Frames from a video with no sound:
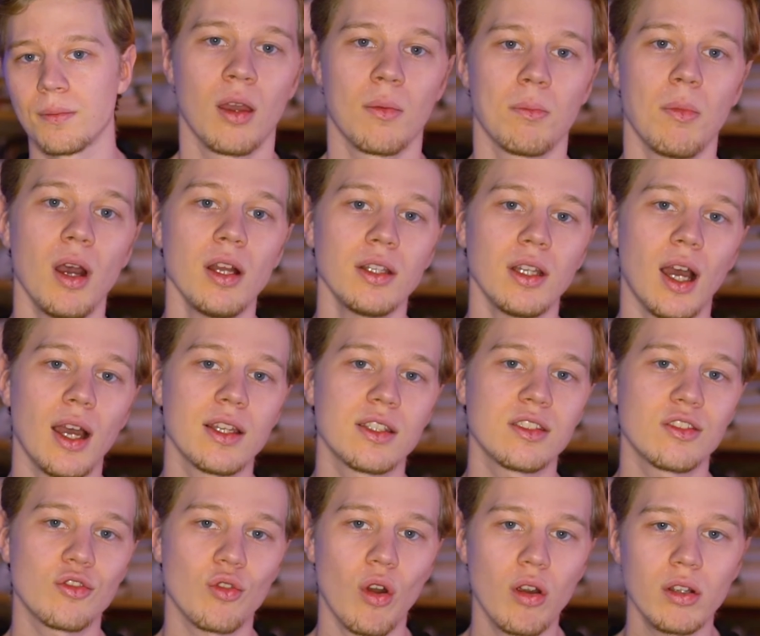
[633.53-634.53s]
But I
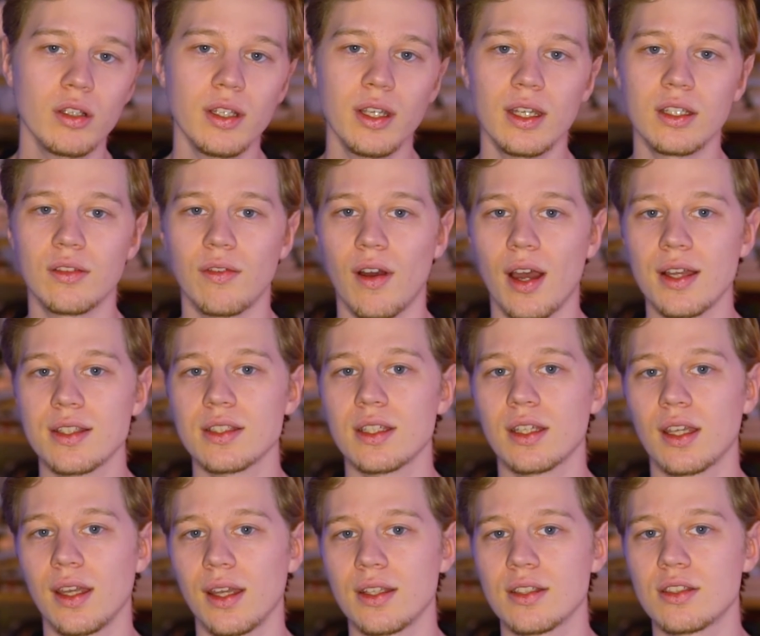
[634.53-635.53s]
strongly advise
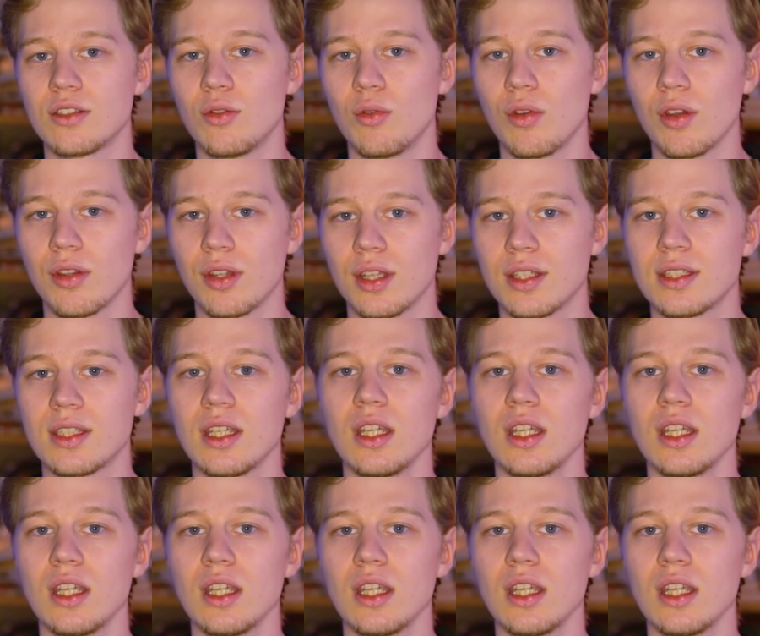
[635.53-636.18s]
against doing this